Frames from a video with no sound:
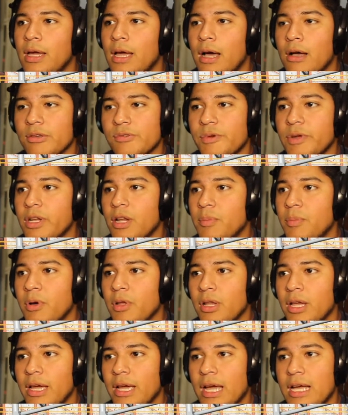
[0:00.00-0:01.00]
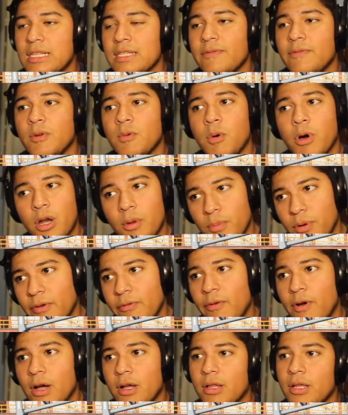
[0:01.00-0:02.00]
I was reading up online, guys. If you want to
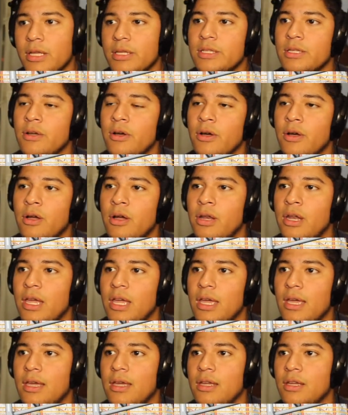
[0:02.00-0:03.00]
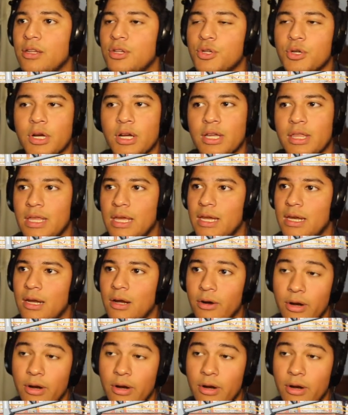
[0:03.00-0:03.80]
put fog lights on a truck that